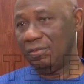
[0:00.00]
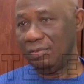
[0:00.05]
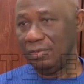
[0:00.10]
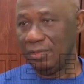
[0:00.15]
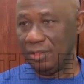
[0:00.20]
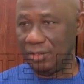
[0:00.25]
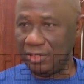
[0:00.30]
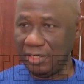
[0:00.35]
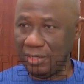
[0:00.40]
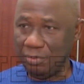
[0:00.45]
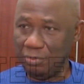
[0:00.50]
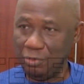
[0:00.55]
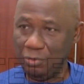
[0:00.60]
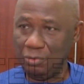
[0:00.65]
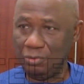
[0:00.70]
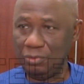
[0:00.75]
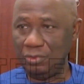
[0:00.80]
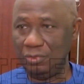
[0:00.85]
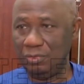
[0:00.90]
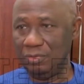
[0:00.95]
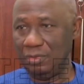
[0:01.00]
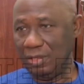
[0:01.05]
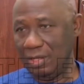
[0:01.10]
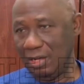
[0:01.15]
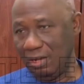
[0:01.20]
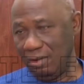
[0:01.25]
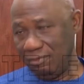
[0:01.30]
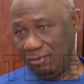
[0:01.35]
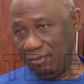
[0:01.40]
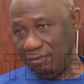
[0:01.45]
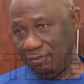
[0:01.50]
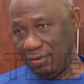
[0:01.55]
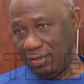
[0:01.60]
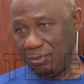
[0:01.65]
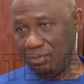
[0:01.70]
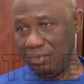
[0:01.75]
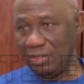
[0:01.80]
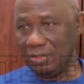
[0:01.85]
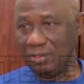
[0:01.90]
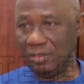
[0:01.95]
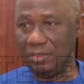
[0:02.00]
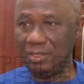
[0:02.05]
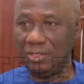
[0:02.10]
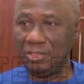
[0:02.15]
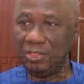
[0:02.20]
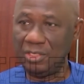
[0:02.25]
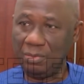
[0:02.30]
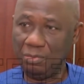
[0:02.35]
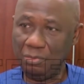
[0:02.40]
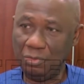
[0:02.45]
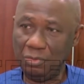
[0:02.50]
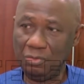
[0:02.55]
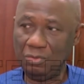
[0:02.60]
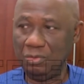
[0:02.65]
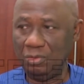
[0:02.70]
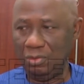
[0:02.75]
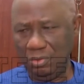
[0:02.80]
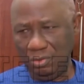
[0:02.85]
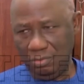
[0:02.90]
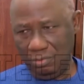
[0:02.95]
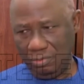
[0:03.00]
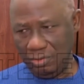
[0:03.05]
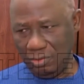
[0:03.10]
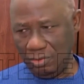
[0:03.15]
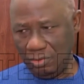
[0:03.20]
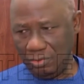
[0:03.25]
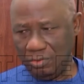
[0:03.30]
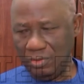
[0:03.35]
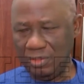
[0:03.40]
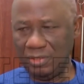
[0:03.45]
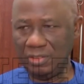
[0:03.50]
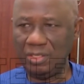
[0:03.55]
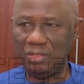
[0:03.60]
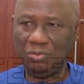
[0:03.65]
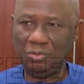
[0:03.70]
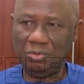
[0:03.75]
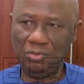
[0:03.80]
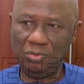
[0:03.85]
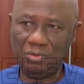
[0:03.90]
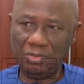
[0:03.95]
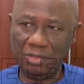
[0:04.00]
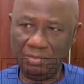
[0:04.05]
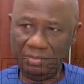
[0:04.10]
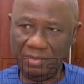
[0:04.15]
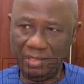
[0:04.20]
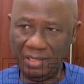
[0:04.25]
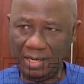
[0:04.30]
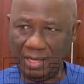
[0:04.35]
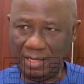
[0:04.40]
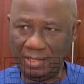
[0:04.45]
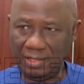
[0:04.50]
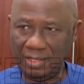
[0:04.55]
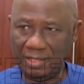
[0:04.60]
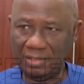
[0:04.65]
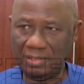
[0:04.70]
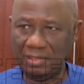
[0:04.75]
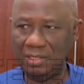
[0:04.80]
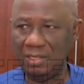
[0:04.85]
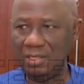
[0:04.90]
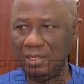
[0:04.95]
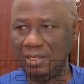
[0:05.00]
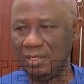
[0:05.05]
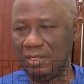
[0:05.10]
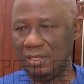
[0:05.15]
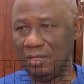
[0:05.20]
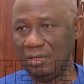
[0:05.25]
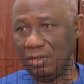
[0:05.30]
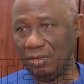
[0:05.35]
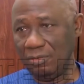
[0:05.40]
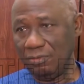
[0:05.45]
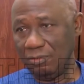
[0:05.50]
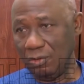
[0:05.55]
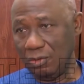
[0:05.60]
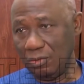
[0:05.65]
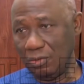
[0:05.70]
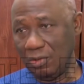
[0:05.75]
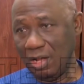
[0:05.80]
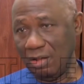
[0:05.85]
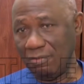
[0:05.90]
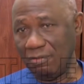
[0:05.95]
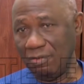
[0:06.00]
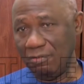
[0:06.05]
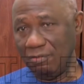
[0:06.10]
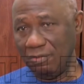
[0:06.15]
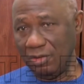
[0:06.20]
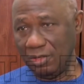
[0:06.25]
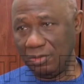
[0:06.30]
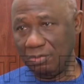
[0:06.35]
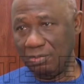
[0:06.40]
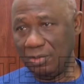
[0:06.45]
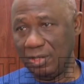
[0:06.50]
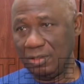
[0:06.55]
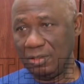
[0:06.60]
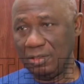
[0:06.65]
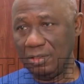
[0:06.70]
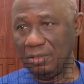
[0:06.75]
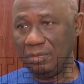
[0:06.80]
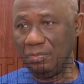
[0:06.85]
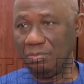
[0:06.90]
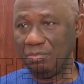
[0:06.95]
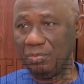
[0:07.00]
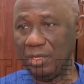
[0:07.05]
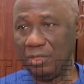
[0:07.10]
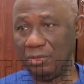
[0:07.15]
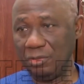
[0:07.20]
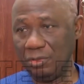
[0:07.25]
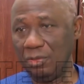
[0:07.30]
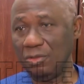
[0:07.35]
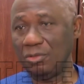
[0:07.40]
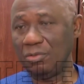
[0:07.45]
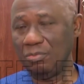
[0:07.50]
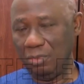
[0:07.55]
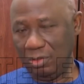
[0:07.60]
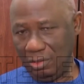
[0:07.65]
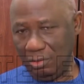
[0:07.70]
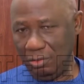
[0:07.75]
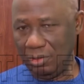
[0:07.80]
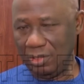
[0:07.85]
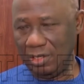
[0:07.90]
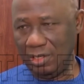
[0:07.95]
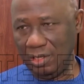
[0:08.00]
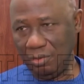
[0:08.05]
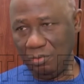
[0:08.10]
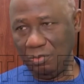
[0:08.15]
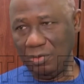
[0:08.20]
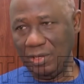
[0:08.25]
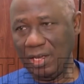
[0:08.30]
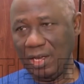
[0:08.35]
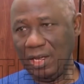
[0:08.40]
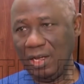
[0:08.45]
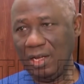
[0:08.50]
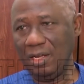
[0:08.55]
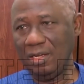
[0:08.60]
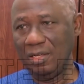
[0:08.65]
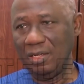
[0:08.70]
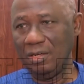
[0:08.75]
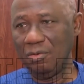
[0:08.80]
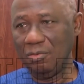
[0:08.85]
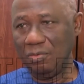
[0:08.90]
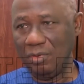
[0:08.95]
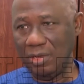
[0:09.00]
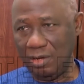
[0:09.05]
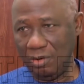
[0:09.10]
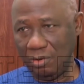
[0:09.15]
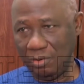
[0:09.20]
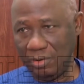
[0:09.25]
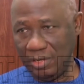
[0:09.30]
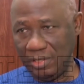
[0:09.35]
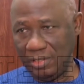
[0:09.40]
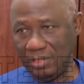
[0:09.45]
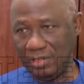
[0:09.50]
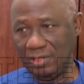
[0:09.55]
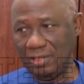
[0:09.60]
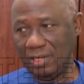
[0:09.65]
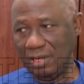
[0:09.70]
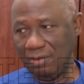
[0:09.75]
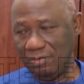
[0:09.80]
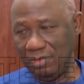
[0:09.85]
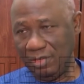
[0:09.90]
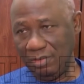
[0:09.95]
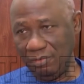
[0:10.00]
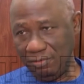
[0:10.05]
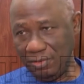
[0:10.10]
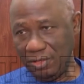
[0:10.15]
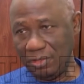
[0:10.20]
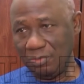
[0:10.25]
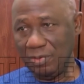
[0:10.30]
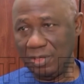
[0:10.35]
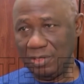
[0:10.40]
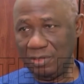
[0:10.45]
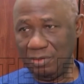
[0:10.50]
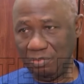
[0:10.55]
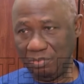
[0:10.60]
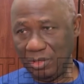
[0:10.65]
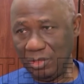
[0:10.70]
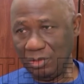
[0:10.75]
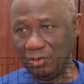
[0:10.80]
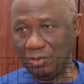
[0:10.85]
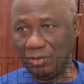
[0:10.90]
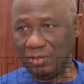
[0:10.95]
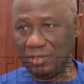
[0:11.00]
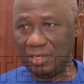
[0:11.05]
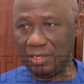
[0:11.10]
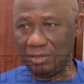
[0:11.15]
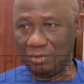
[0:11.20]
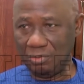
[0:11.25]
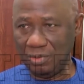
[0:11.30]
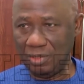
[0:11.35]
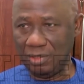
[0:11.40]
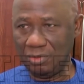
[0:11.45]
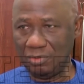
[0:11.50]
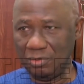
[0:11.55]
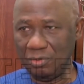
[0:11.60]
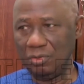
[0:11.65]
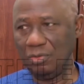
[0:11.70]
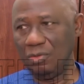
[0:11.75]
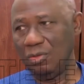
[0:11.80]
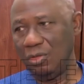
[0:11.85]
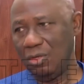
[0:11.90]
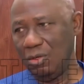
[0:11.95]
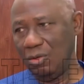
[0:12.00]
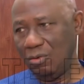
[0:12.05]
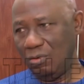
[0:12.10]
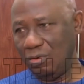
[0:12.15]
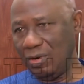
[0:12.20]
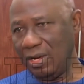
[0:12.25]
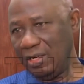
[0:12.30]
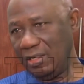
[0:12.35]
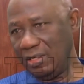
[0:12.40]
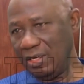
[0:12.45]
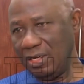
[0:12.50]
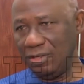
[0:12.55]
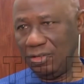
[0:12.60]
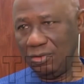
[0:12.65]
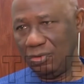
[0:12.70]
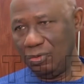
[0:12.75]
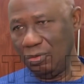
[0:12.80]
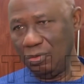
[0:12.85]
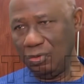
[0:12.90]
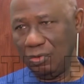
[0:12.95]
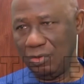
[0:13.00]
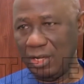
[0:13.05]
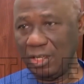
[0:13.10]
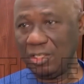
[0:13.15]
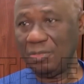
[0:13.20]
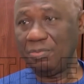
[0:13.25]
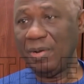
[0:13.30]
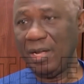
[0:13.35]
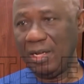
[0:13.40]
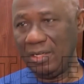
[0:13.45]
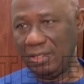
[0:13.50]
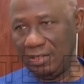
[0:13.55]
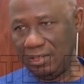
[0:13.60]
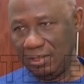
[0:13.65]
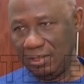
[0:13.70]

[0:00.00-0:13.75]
HMOs, have investments in HMOs. We also intend to do something like that. They also have investment in pensions, but luckily we are already having investment in pensions as well. So we are intending to expand